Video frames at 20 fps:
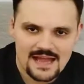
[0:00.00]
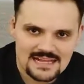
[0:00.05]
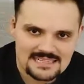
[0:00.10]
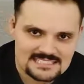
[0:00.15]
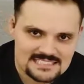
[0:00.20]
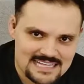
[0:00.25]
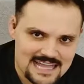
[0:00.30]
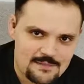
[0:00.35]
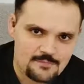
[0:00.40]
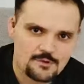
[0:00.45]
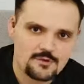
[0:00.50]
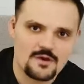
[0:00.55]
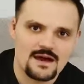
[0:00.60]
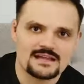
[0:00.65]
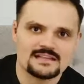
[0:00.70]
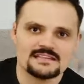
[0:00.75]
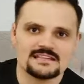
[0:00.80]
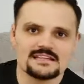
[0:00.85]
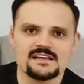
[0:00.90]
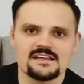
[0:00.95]
And
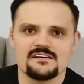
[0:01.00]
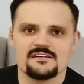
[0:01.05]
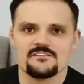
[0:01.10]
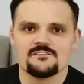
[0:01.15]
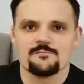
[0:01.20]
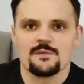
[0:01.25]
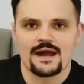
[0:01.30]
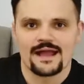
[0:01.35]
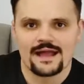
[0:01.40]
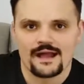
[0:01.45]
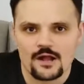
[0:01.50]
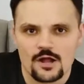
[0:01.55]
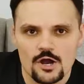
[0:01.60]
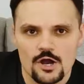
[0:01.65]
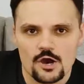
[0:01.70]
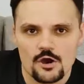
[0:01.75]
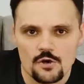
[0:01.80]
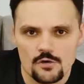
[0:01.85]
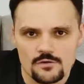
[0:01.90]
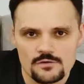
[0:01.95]
samurai lived by a
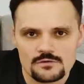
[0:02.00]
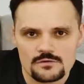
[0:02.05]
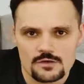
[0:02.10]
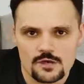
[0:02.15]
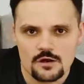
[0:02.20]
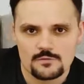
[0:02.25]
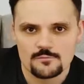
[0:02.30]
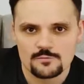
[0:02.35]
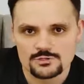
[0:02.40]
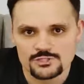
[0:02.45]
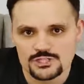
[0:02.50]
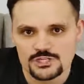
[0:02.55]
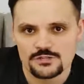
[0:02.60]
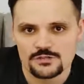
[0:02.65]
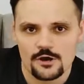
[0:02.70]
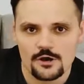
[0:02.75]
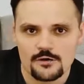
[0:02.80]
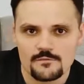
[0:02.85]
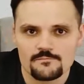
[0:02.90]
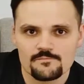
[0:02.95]
code called
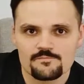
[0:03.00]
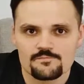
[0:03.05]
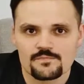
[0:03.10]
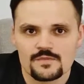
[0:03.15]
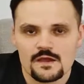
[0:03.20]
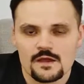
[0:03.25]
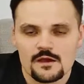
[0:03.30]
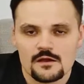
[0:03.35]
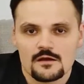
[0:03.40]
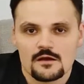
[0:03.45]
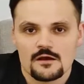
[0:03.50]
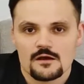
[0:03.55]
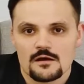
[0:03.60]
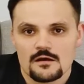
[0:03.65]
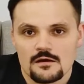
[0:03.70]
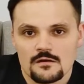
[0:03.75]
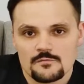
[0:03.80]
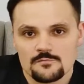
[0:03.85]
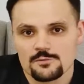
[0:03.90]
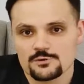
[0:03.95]
Bushido.
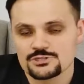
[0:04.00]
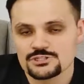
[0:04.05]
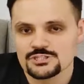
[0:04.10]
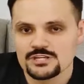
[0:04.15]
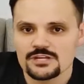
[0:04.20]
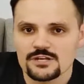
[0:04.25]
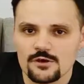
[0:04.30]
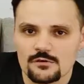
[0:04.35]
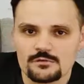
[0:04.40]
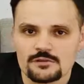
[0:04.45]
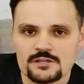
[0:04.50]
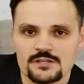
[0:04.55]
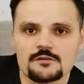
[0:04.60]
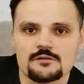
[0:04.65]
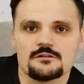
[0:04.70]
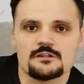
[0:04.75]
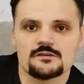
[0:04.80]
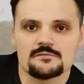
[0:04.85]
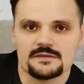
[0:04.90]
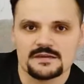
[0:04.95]
Bushido
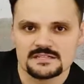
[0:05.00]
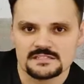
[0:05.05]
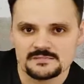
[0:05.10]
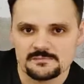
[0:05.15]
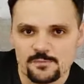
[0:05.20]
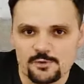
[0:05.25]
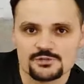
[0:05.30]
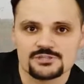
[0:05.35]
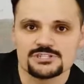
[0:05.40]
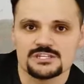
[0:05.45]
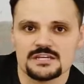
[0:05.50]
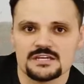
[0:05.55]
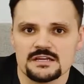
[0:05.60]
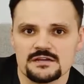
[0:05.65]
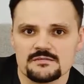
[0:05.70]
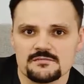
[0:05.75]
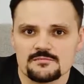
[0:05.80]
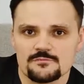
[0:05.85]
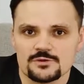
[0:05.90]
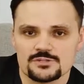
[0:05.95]
literally means
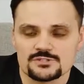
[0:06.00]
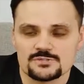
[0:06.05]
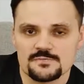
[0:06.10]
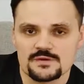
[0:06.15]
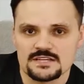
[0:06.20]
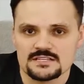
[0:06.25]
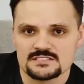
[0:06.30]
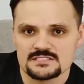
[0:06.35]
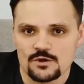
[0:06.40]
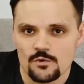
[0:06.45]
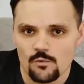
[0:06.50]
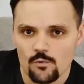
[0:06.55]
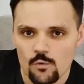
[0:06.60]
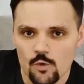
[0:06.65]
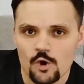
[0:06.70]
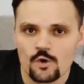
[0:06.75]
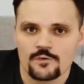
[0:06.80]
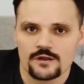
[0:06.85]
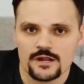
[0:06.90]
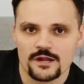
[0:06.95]
Bushi, which means
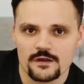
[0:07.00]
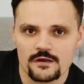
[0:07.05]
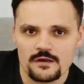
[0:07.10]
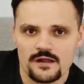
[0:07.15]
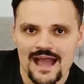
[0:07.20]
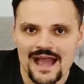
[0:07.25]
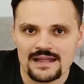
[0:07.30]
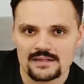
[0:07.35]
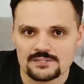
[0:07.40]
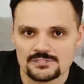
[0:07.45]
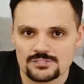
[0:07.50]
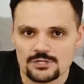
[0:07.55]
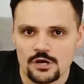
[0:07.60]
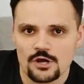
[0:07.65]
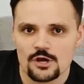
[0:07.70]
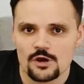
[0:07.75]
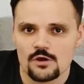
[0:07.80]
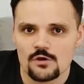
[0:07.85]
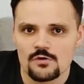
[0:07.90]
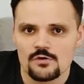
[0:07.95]
warrior, and
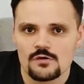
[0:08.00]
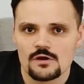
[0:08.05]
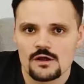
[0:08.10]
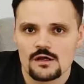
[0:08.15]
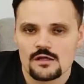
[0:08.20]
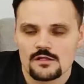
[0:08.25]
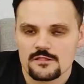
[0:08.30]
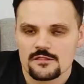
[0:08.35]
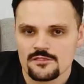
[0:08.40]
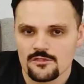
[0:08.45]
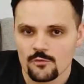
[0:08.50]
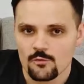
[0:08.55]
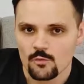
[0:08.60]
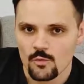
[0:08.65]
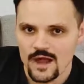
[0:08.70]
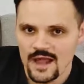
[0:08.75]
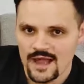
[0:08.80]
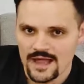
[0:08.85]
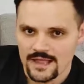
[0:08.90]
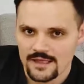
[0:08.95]
Do, the
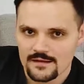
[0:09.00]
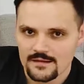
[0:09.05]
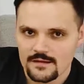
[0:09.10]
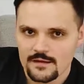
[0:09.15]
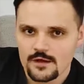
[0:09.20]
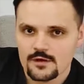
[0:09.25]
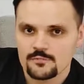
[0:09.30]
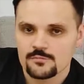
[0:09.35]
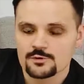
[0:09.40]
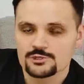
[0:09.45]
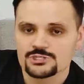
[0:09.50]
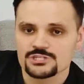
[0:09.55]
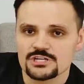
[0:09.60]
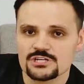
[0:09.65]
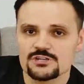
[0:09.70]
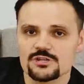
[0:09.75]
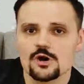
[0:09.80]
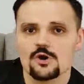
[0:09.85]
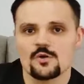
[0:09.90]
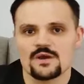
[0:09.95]
way.
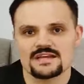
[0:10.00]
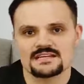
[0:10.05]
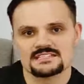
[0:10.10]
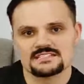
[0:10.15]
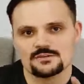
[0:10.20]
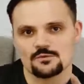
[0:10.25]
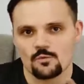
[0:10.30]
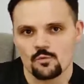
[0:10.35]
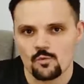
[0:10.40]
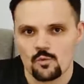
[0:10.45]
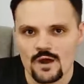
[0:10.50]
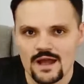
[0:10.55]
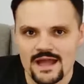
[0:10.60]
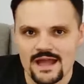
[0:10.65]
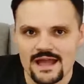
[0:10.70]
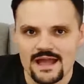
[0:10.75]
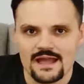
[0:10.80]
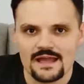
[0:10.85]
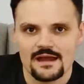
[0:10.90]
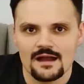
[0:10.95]
Bushido is the
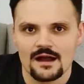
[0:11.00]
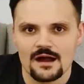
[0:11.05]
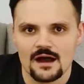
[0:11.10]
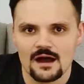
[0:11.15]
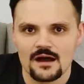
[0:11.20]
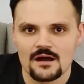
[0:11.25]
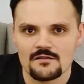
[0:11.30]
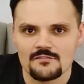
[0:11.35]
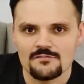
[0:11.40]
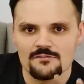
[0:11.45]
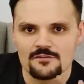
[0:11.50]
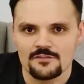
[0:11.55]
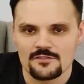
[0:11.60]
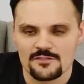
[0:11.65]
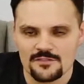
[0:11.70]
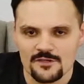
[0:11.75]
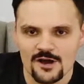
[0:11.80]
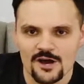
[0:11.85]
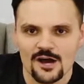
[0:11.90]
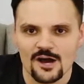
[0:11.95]
way of
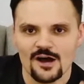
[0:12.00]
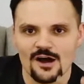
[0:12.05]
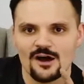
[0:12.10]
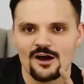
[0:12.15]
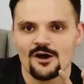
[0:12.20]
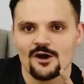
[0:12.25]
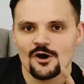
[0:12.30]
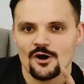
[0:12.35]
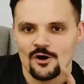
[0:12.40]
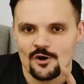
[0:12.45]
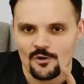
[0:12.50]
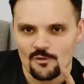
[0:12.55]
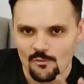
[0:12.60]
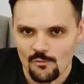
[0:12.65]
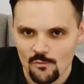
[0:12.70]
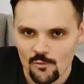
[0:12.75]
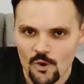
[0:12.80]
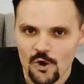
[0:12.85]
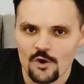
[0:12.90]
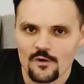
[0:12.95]
the
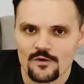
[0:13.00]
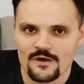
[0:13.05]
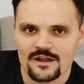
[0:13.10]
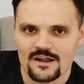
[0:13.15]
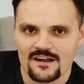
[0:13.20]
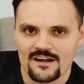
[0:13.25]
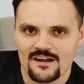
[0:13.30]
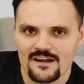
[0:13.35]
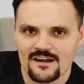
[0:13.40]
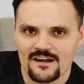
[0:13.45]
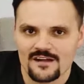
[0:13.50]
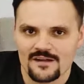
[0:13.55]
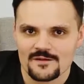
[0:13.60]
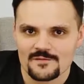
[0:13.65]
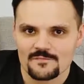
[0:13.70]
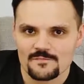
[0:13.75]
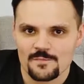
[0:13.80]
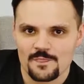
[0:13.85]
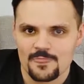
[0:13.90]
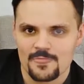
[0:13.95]
warrior.
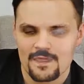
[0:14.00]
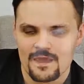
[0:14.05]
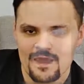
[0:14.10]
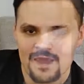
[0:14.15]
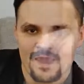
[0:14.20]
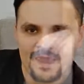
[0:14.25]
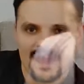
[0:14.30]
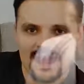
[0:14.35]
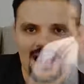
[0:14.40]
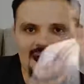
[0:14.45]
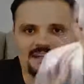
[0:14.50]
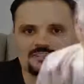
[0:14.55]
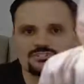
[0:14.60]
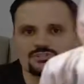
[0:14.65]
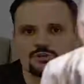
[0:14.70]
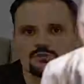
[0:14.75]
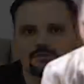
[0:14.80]
And